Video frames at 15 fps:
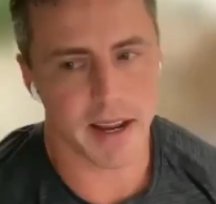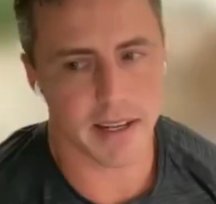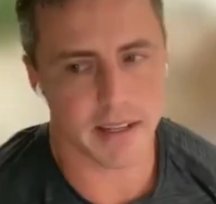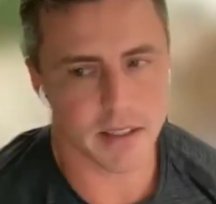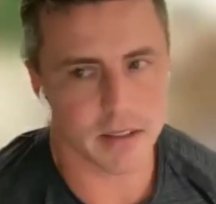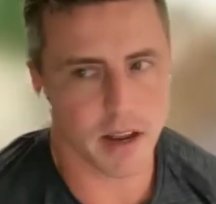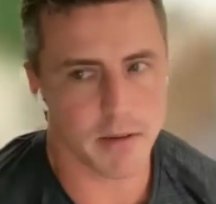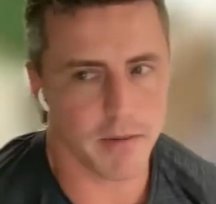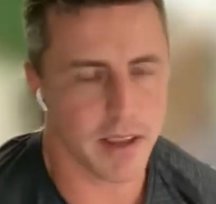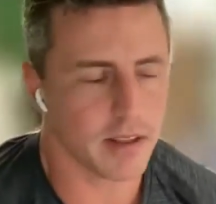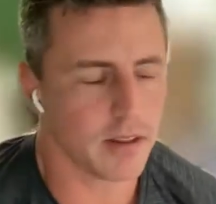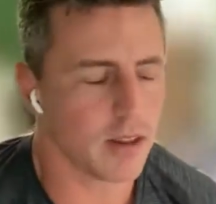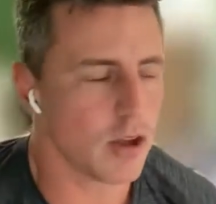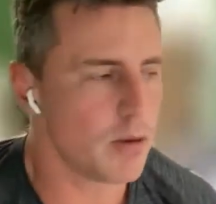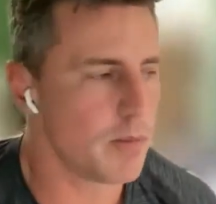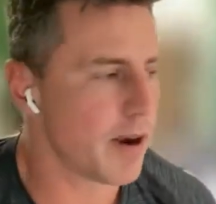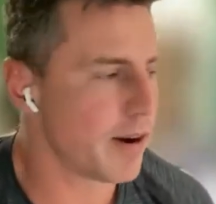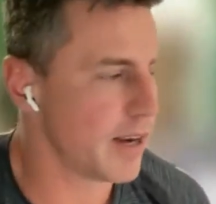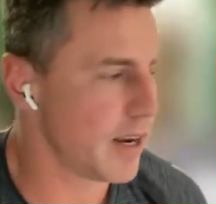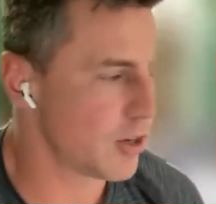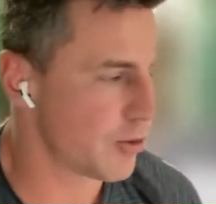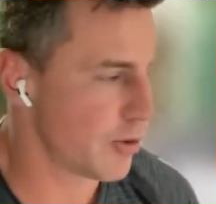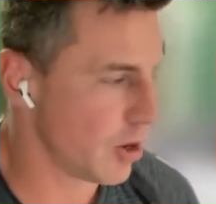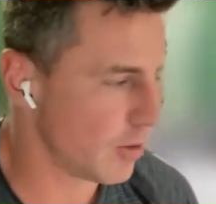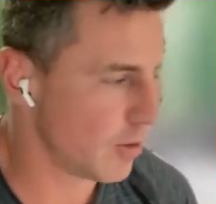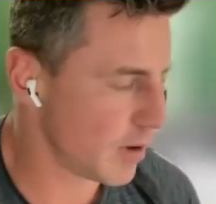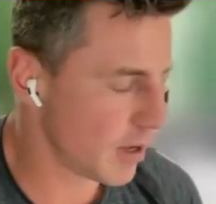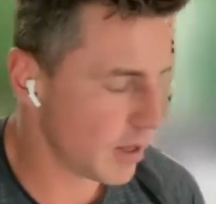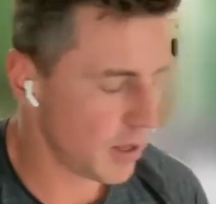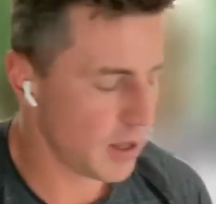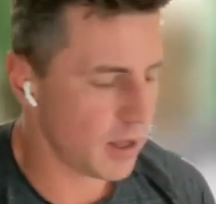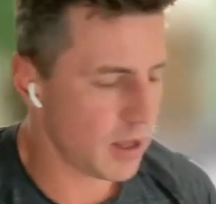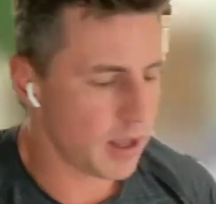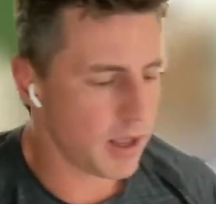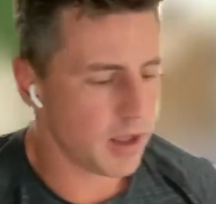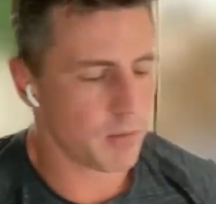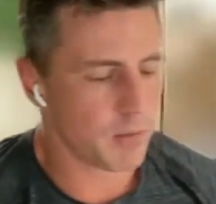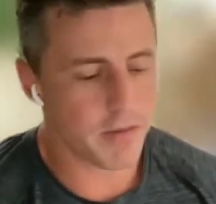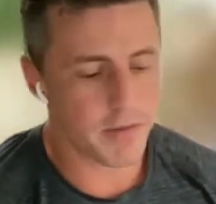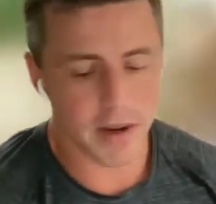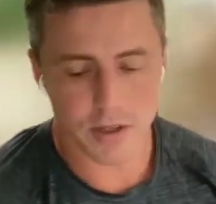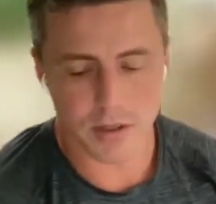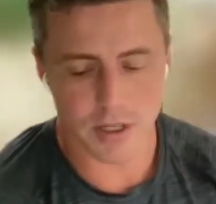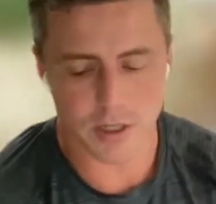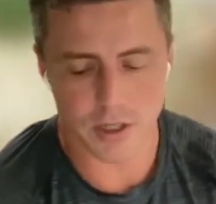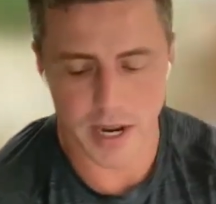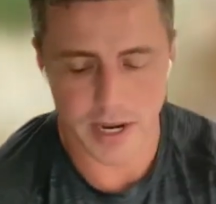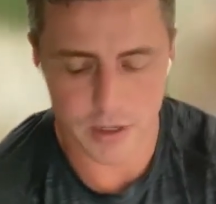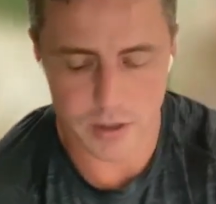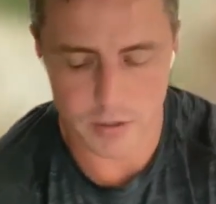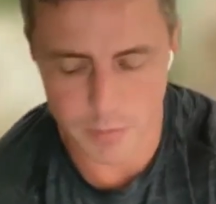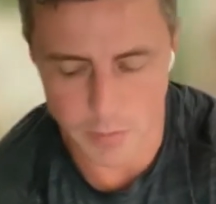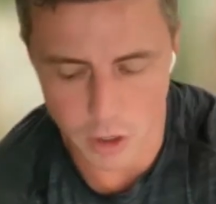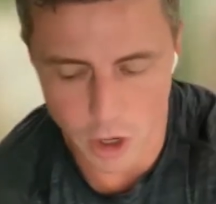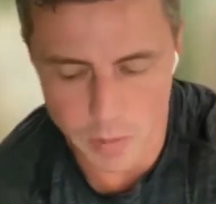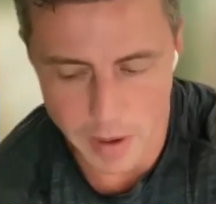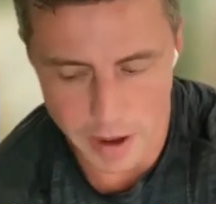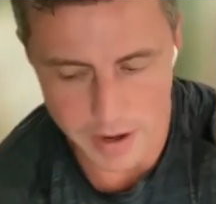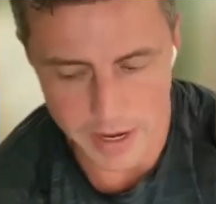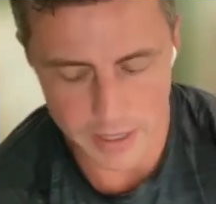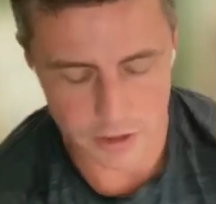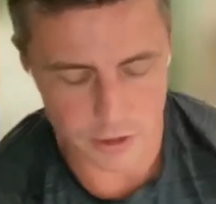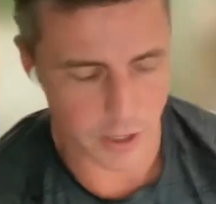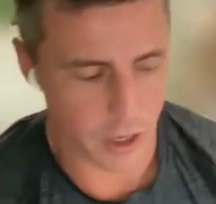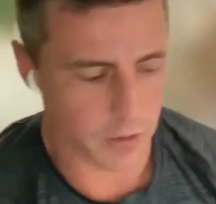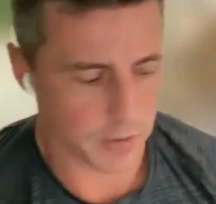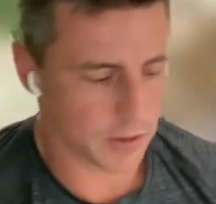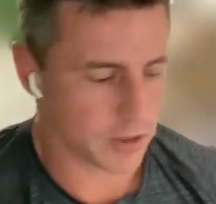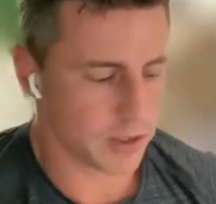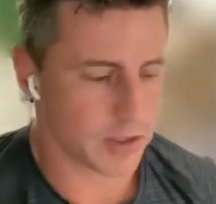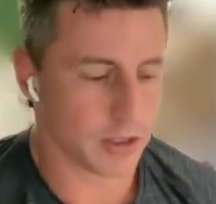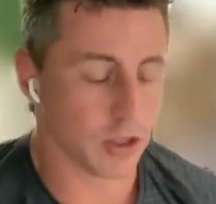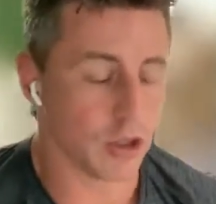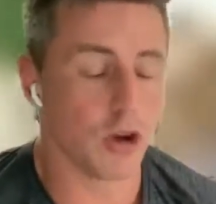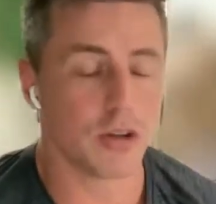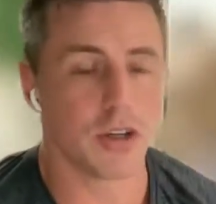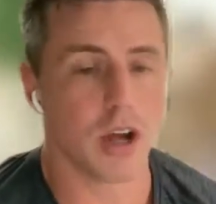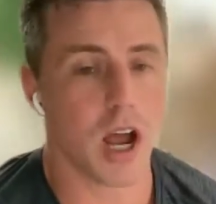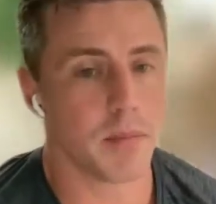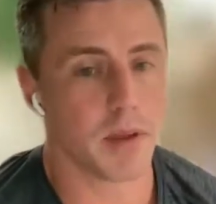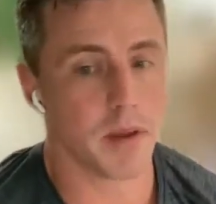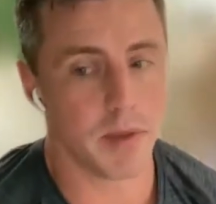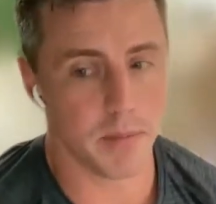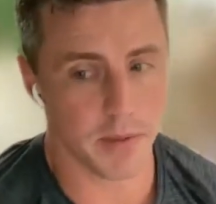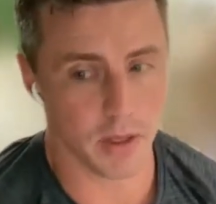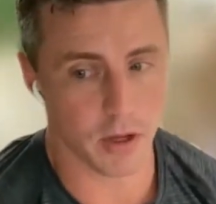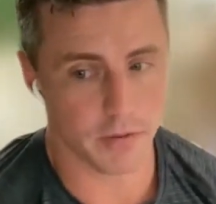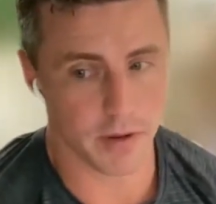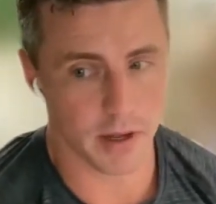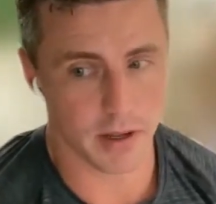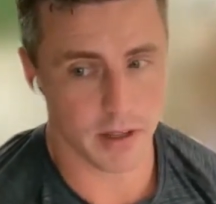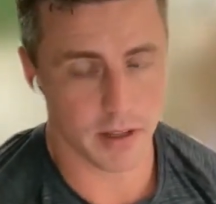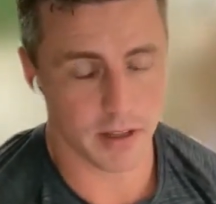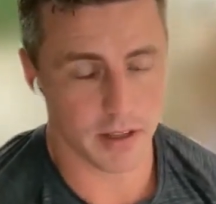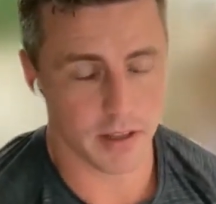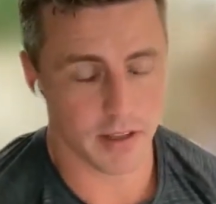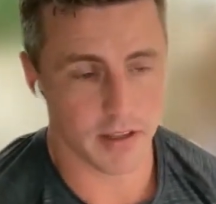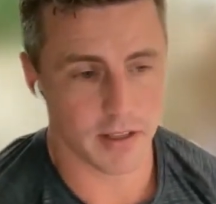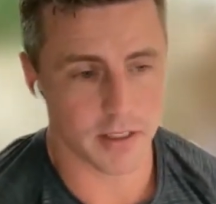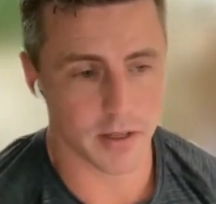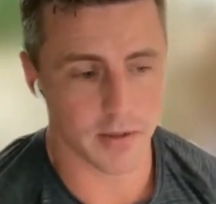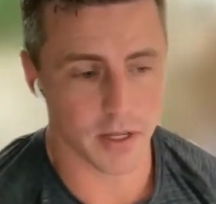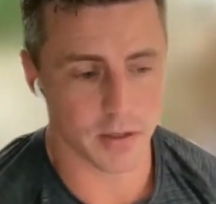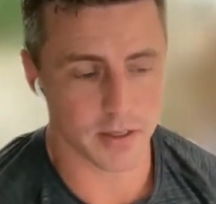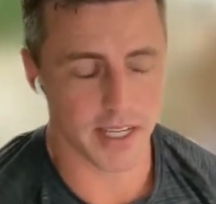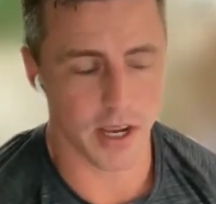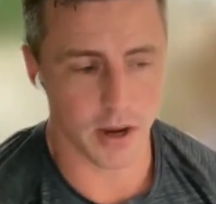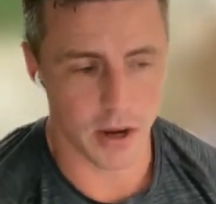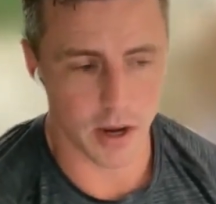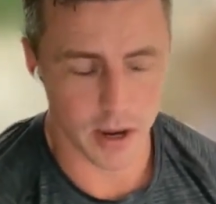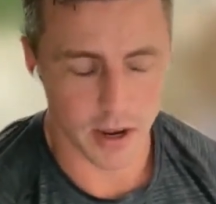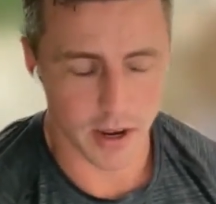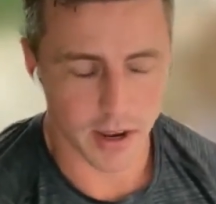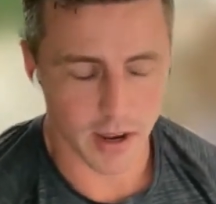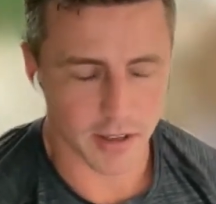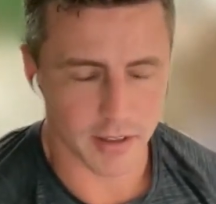our lead magnet type thing, a low barrier to entry offer. We eventually changed it from a low barrier entry offer to just a low time commitment offer. So an LCO.